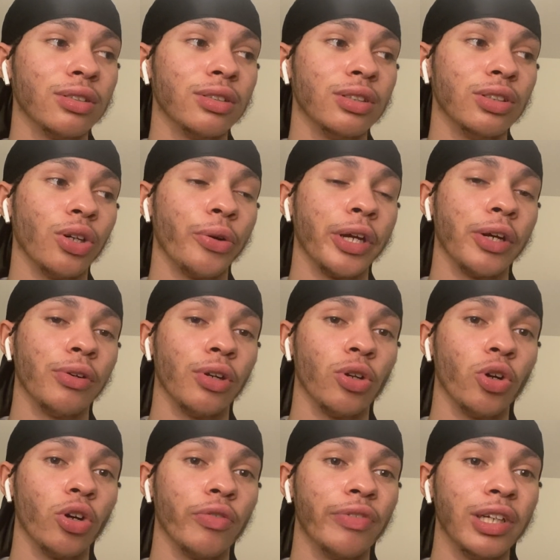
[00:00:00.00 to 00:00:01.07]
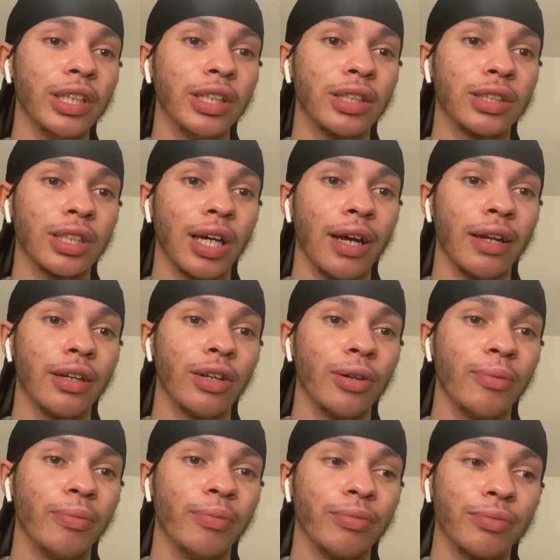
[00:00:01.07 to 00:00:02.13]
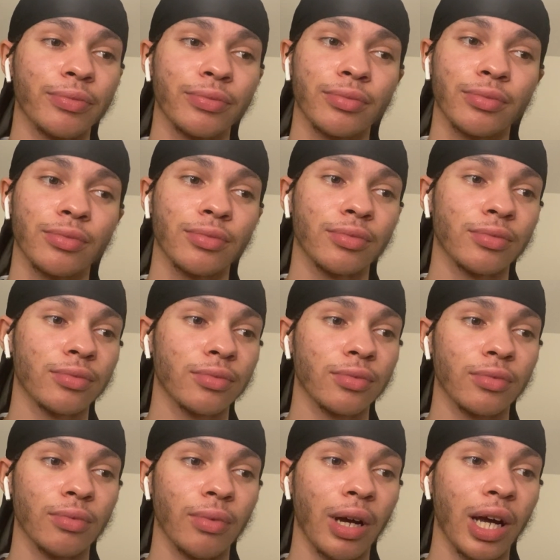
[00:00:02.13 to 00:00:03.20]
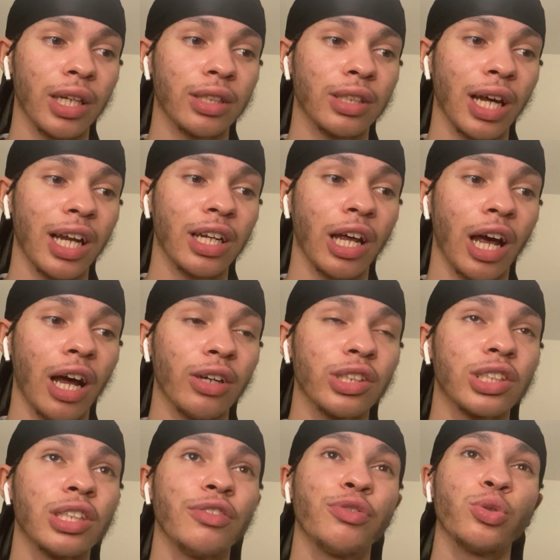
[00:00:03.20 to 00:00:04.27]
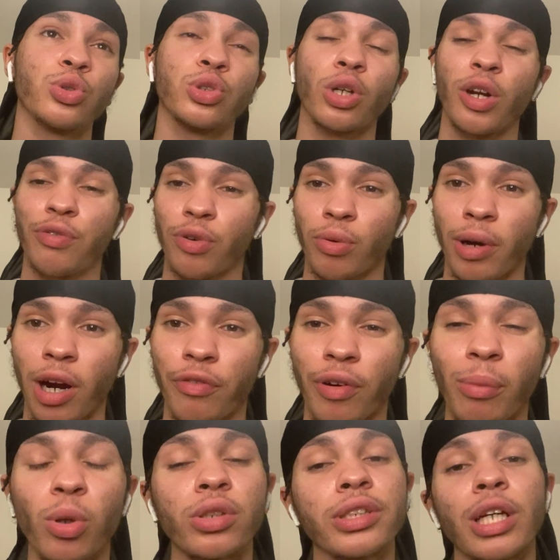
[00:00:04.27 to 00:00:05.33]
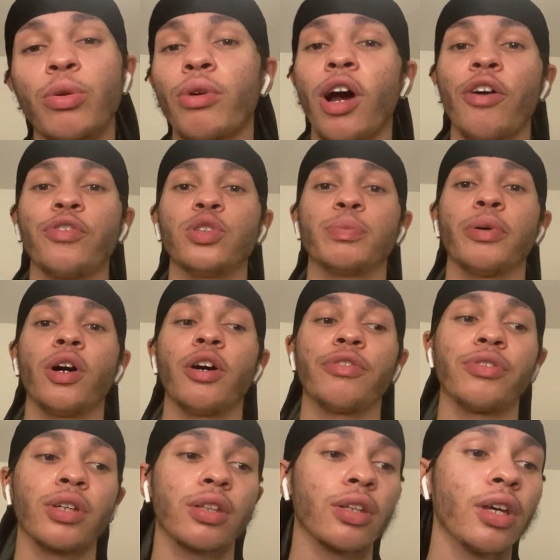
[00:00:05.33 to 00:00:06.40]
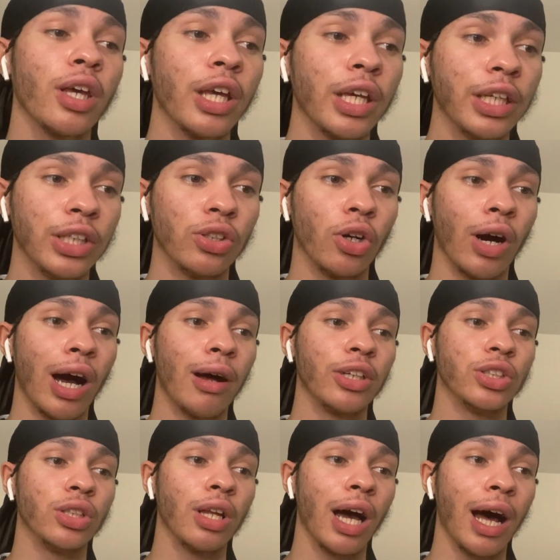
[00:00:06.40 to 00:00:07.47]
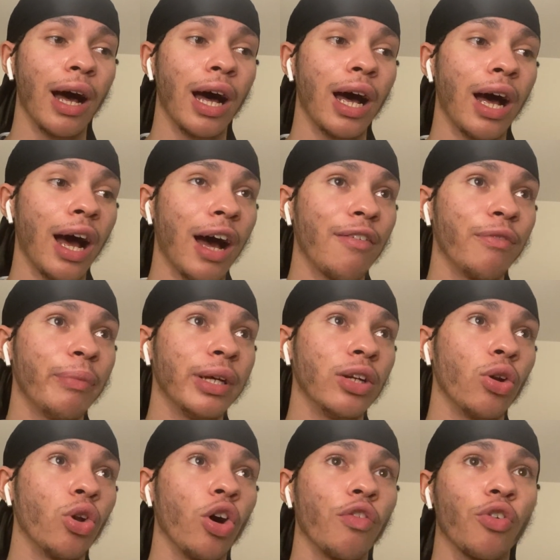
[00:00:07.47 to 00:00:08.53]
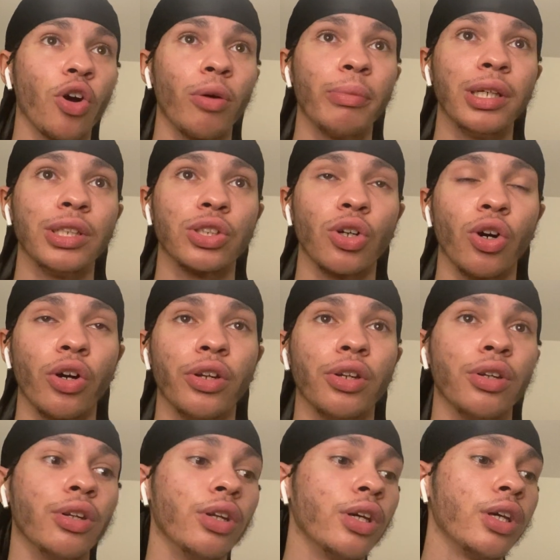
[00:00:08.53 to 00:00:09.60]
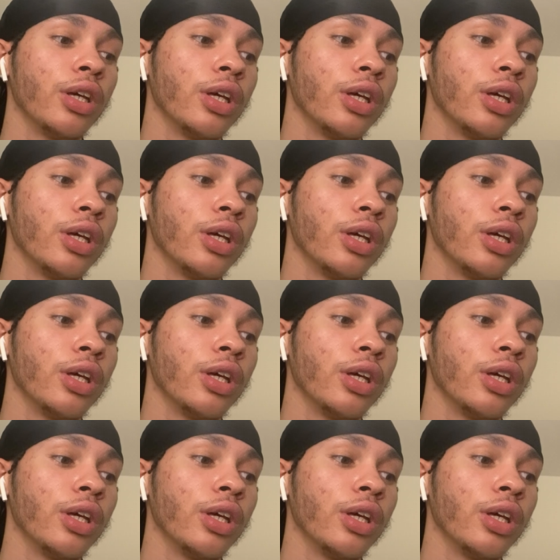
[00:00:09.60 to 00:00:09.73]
you know, hearing a lot of leaks. And I honestly feel sorry for Ralph. I'm not saying Ralph is perfect. You know, I have made a lot of comments on